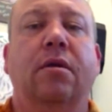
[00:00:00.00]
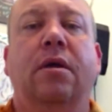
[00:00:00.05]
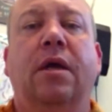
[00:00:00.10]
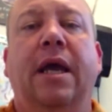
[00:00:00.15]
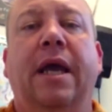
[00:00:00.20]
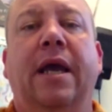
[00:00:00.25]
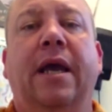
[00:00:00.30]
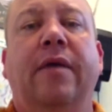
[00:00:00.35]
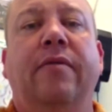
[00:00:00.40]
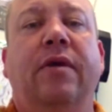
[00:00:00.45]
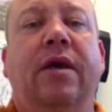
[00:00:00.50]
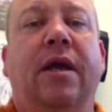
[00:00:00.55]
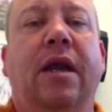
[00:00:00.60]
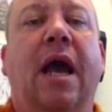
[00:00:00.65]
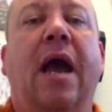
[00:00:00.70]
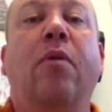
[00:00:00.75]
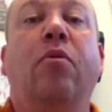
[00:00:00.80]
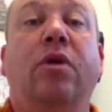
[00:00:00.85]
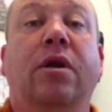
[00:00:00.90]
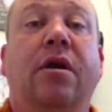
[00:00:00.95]
and then
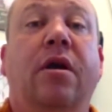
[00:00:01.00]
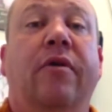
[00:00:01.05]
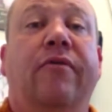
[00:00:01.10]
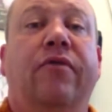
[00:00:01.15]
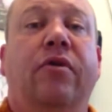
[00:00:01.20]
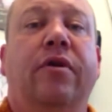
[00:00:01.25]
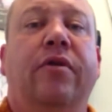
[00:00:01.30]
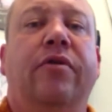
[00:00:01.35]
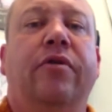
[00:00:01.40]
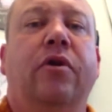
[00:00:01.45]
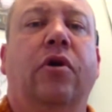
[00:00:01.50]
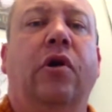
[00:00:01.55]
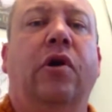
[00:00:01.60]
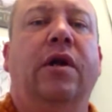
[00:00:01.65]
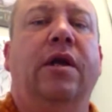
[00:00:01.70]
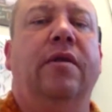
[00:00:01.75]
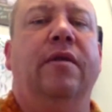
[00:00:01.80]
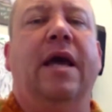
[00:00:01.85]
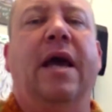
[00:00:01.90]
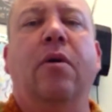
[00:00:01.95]
I would cover a third,
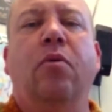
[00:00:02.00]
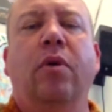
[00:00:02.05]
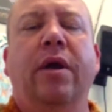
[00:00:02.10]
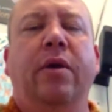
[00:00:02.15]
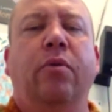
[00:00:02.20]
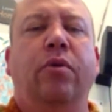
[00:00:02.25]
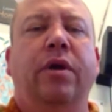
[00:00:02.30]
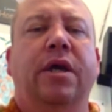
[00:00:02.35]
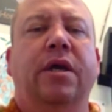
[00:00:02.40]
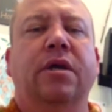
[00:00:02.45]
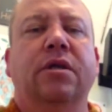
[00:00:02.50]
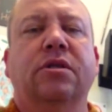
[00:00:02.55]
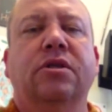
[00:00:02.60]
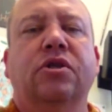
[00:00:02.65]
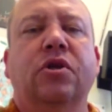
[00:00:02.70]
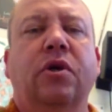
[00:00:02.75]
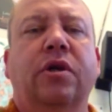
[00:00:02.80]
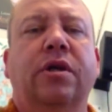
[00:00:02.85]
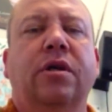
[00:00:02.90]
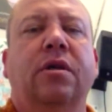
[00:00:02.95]
and that way we could
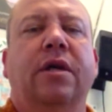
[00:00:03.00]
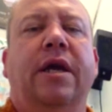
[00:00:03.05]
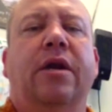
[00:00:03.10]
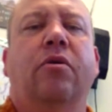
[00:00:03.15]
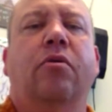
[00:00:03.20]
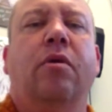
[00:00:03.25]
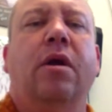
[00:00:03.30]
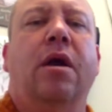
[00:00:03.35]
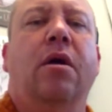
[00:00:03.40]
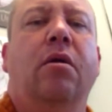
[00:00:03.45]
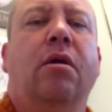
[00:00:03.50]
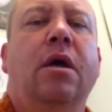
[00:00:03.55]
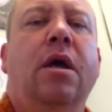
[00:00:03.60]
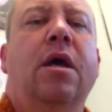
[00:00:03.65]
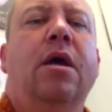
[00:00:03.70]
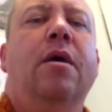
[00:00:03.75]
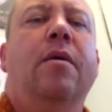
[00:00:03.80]
circulate around,